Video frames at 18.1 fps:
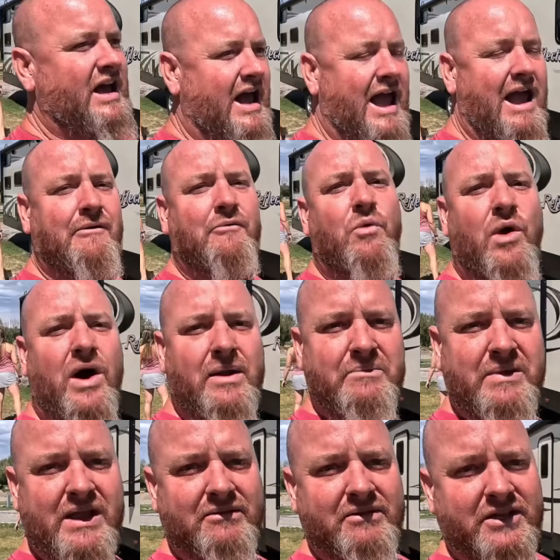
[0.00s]
I want to
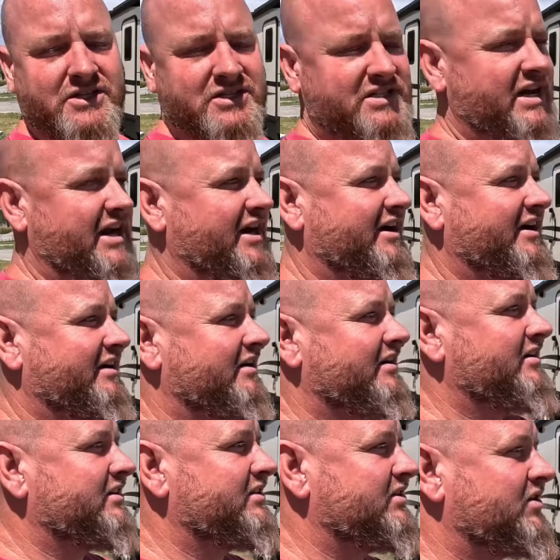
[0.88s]
be able to share
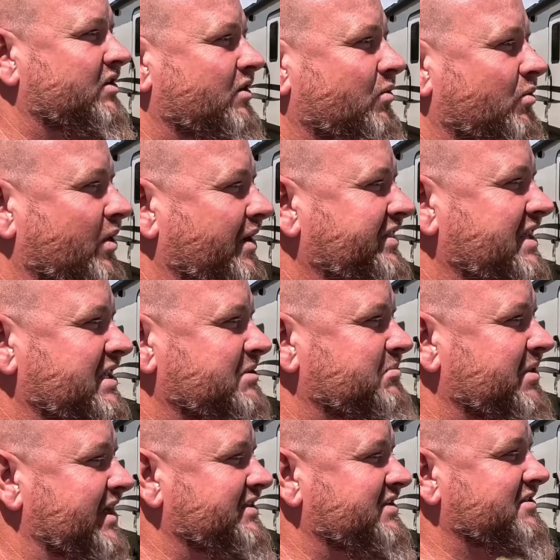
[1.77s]
what these
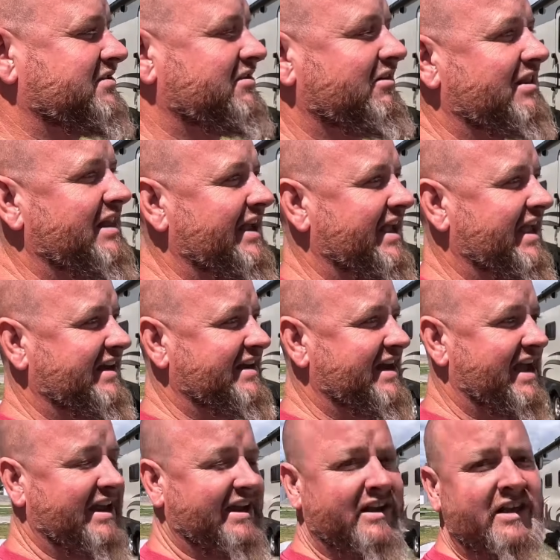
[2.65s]
places look like at
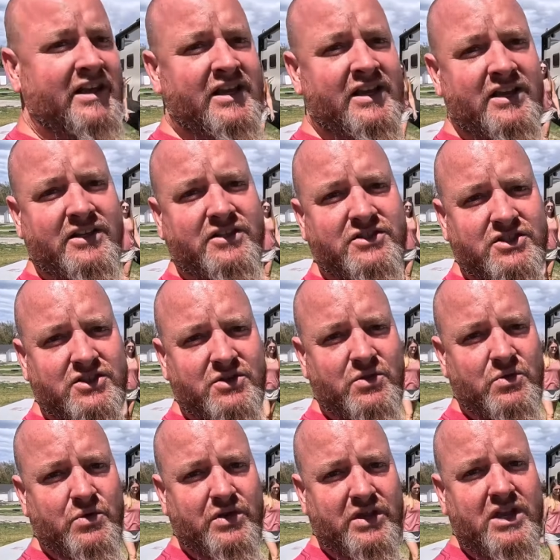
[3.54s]
night
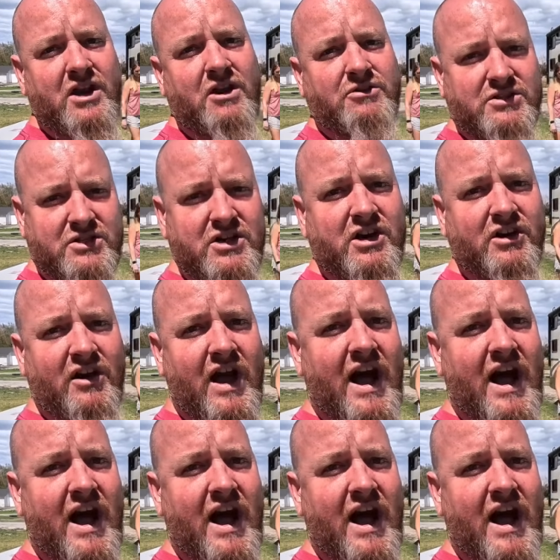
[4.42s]
to, you know, to your